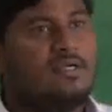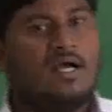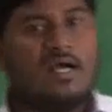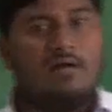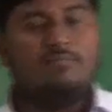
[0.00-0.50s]

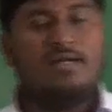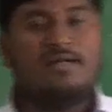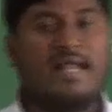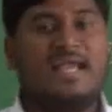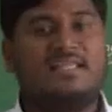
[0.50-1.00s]
come
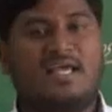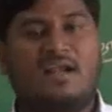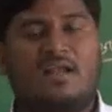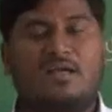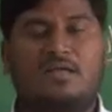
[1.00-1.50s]
and try
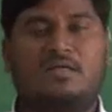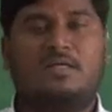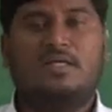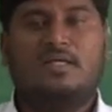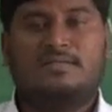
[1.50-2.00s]
their luck.
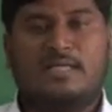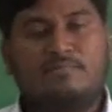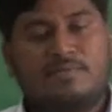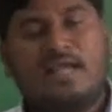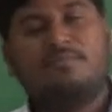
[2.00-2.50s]

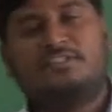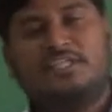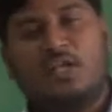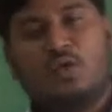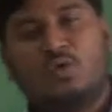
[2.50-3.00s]
Sometimes
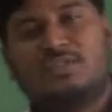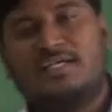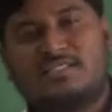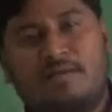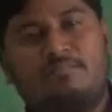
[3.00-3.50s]
they lose
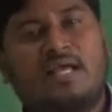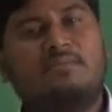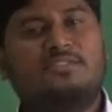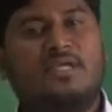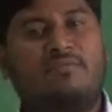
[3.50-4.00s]
and
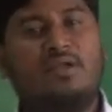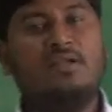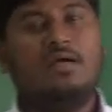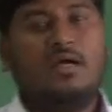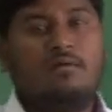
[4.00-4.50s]
sometimes they
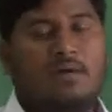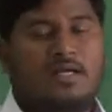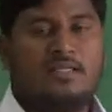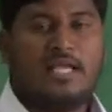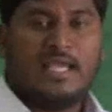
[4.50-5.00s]
win,
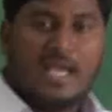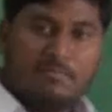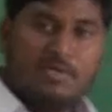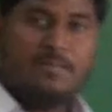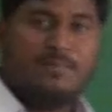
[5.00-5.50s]
but the
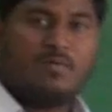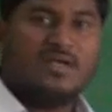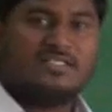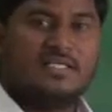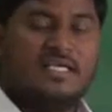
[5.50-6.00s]
gamekeeper
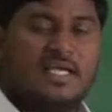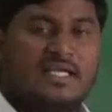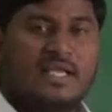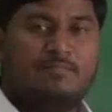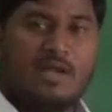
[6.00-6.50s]
was
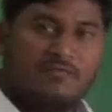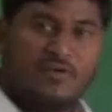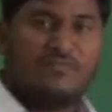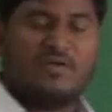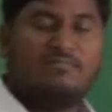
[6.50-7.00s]
getting
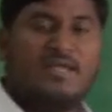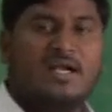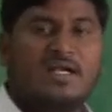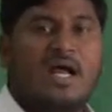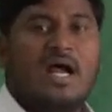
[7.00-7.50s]
benefit from
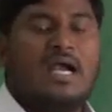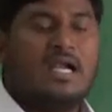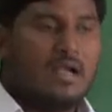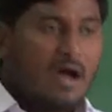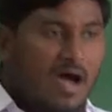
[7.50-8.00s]
that,
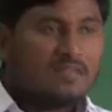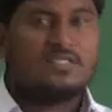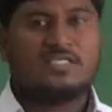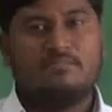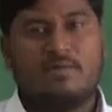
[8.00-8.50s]
and large
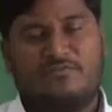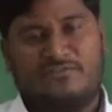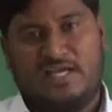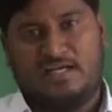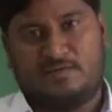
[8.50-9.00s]
sum
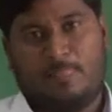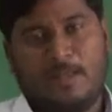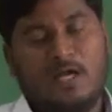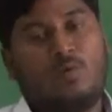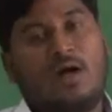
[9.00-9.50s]
of that.
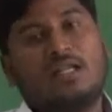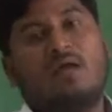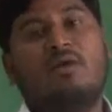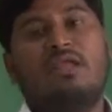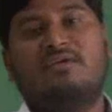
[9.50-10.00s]
And
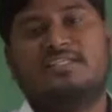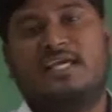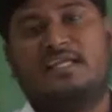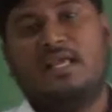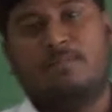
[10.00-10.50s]
whatever he was
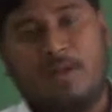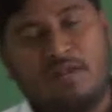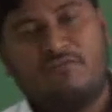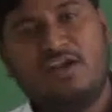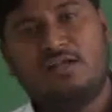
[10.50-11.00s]
getting
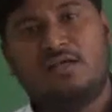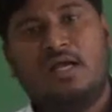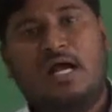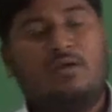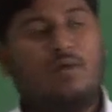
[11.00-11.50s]
benefit,
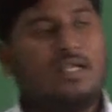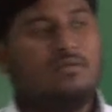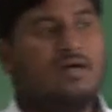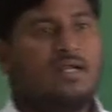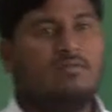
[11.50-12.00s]
and
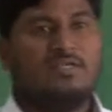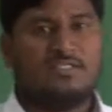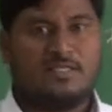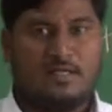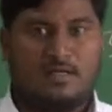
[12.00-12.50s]
whatever he
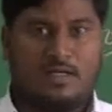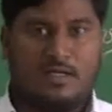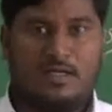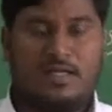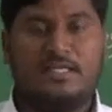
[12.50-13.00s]
was
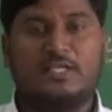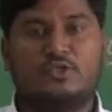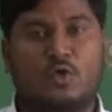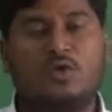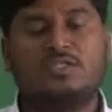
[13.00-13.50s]
getting
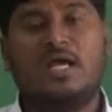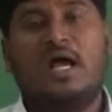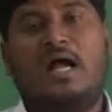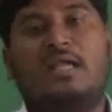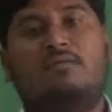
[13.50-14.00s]

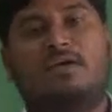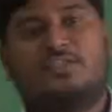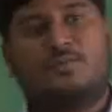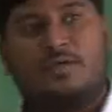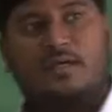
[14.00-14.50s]
source, and he
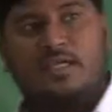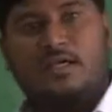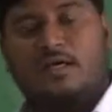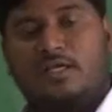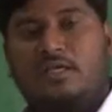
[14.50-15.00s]
was
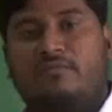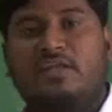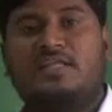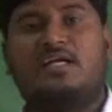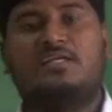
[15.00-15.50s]

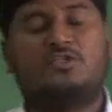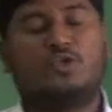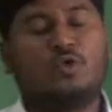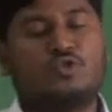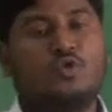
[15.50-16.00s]
giving that
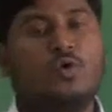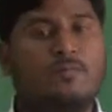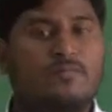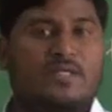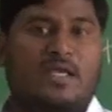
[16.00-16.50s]
source
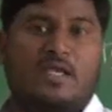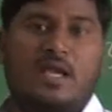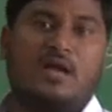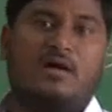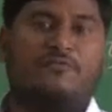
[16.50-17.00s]
to the
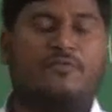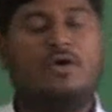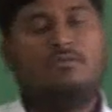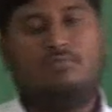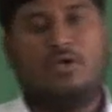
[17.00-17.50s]
king of
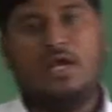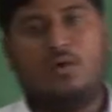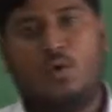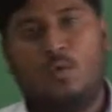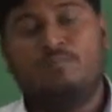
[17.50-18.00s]

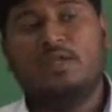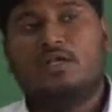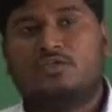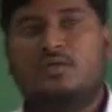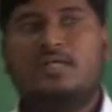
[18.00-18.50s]
Monaco.
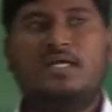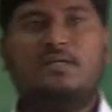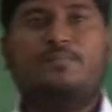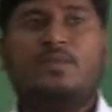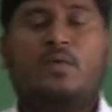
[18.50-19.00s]
So
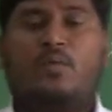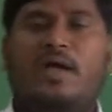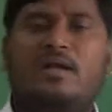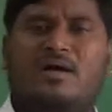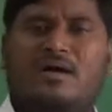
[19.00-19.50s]
that
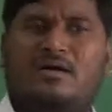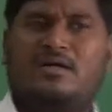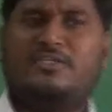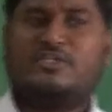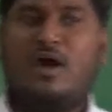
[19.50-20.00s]

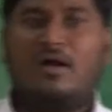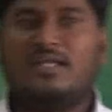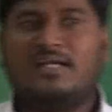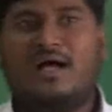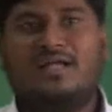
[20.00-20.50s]
where it's not
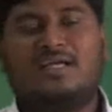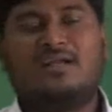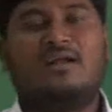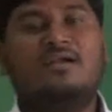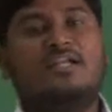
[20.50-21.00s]
that
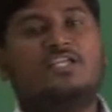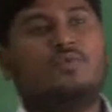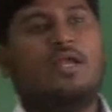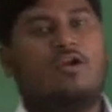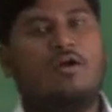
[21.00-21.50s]
other countries
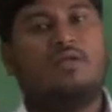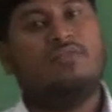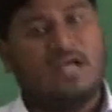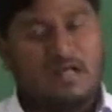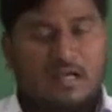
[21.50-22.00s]
were not
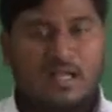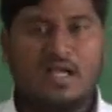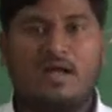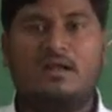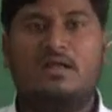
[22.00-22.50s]
having,
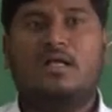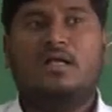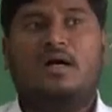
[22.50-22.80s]
earlier